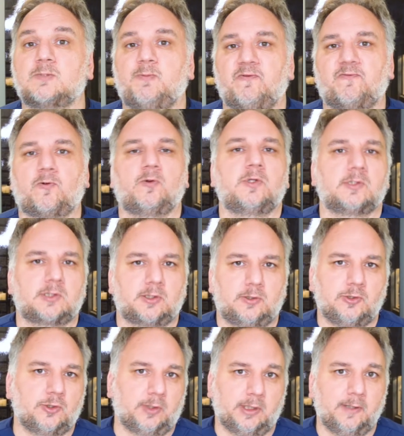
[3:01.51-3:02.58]
before the
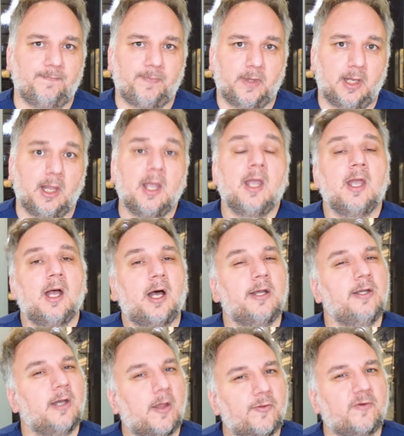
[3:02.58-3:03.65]
surgery.
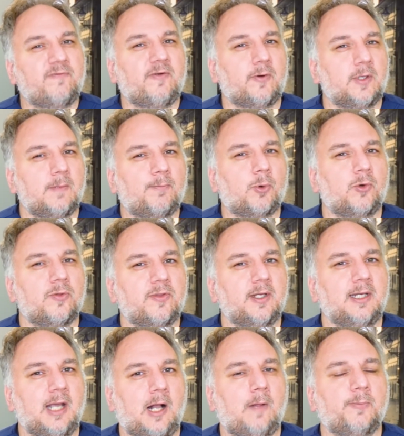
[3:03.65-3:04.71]
Another very important
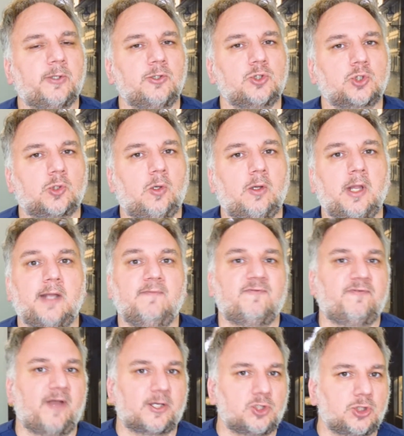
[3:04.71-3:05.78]
thing to help control
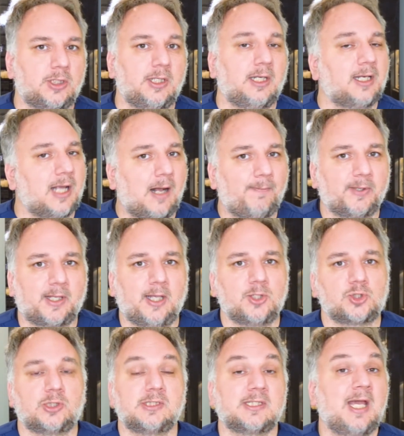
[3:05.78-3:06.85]
infection and
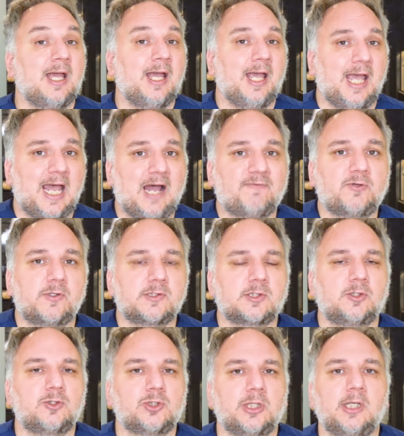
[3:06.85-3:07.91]
complications after the
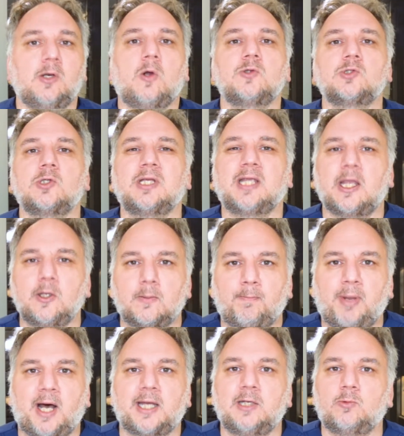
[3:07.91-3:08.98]
surgery and also to get your
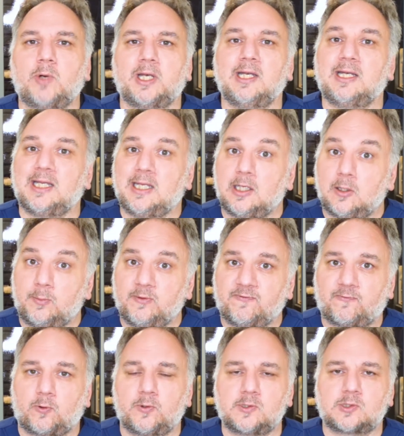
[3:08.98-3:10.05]
body ready to heal
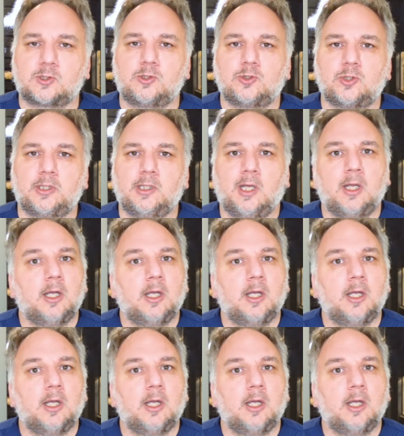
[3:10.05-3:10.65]
before the surgery,